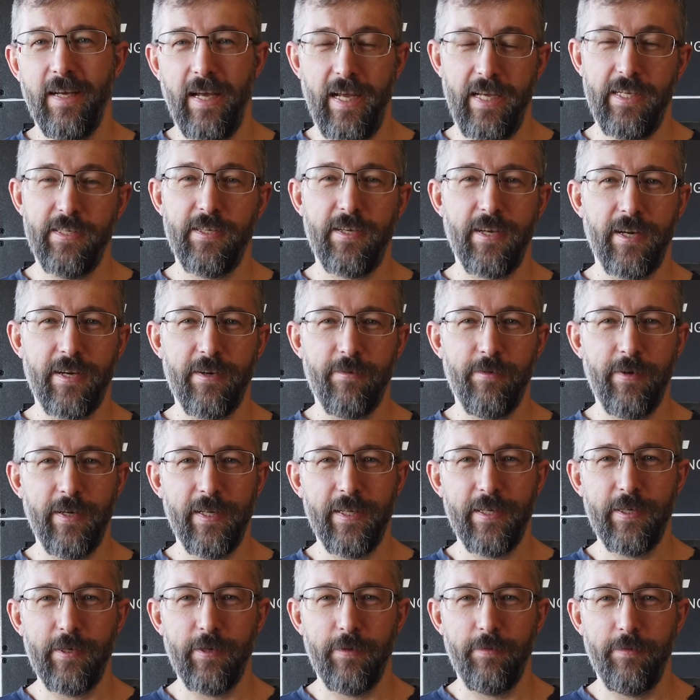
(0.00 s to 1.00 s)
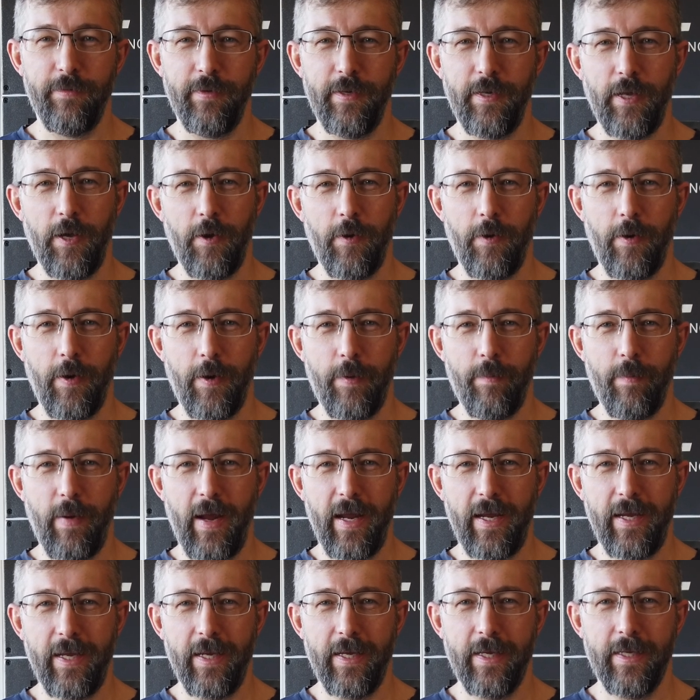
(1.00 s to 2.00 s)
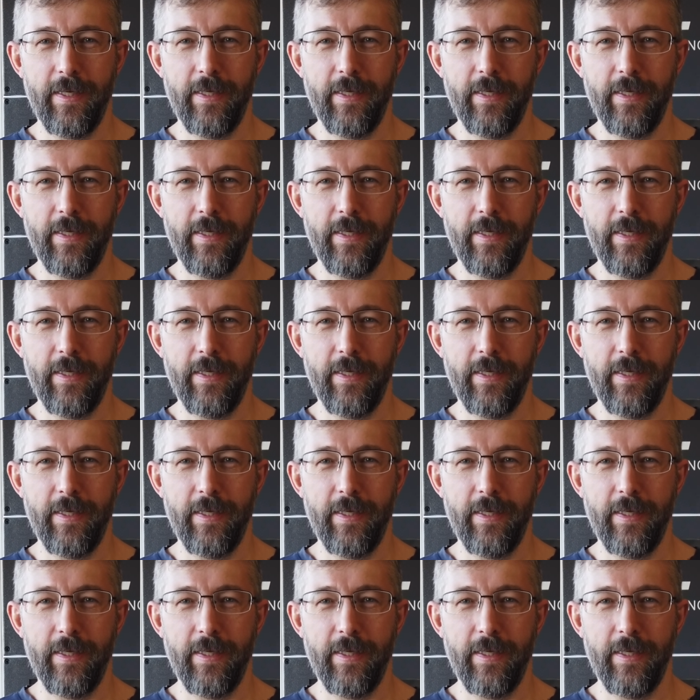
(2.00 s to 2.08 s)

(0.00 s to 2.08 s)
He's got a really good video on making